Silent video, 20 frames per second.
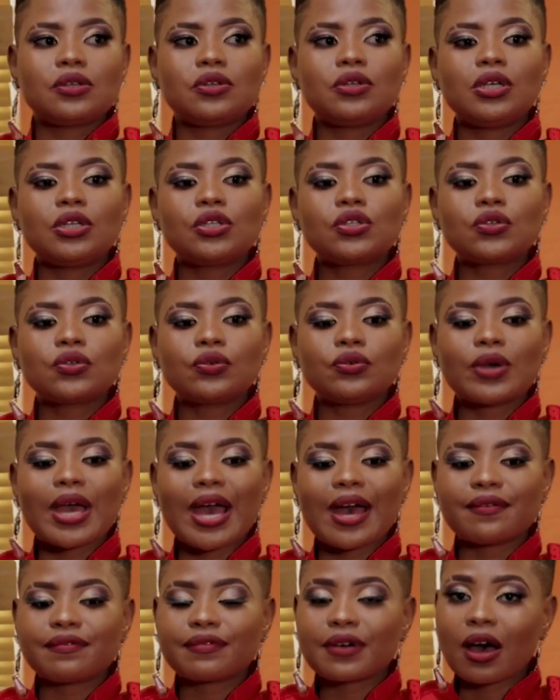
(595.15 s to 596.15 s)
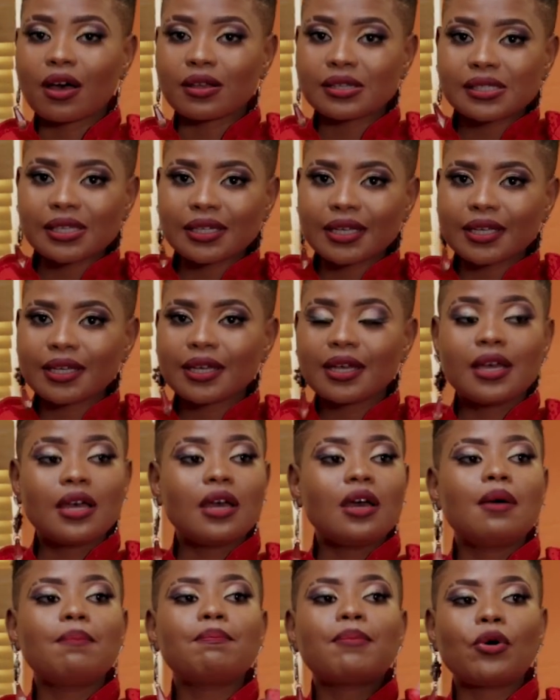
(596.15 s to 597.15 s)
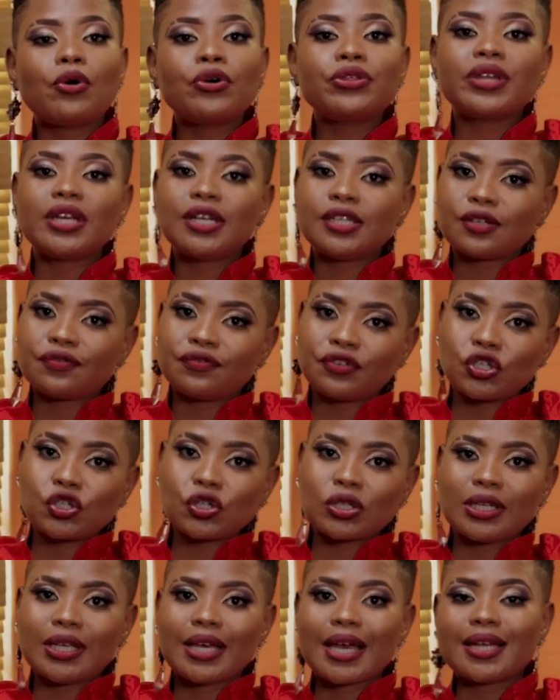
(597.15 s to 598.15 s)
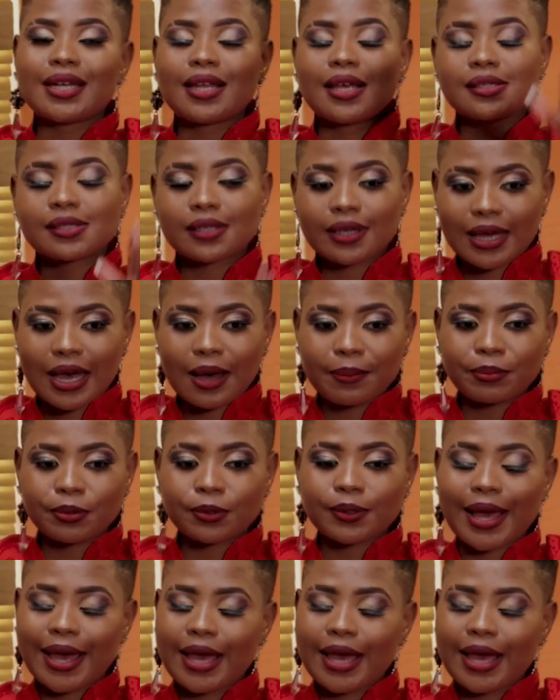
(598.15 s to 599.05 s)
You need to have counseling, both individually and as a couple.